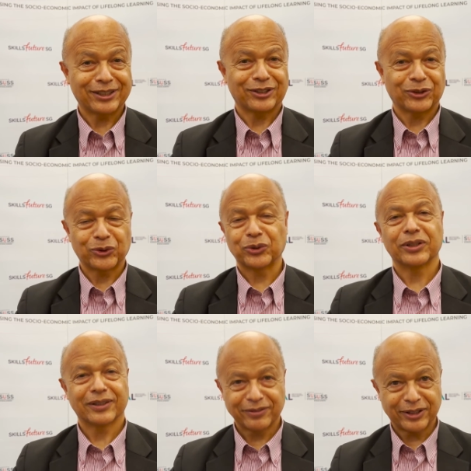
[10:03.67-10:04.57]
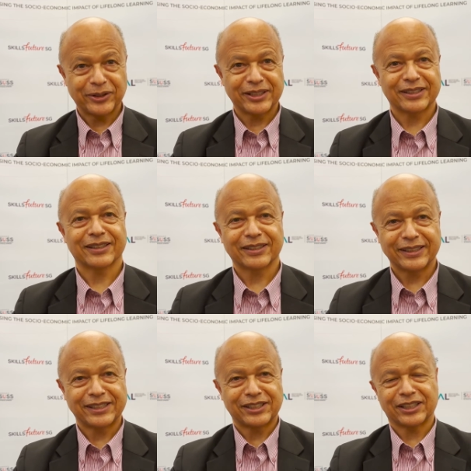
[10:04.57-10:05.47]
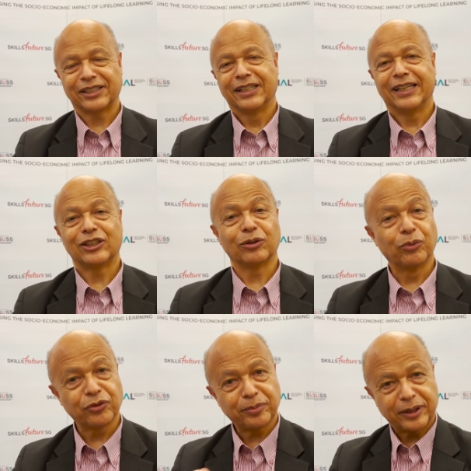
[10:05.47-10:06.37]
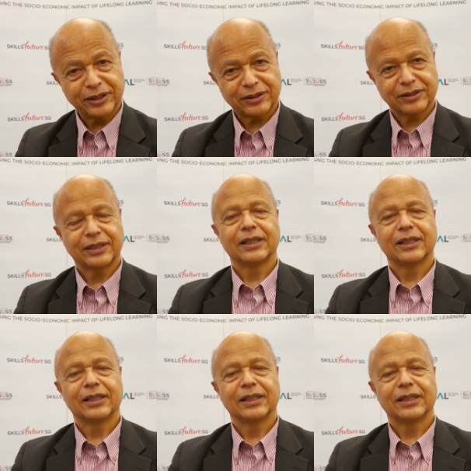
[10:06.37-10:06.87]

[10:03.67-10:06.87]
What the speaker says: So there is it's a movement